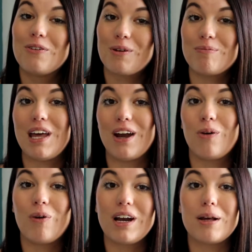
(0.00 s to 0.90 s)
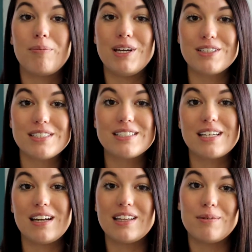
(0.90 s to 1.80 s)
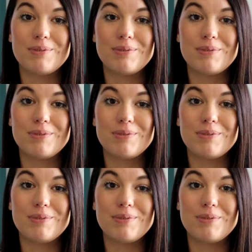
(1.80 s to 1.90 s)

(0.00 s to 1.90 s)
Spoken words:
From there, we're gonna pierce the skin of the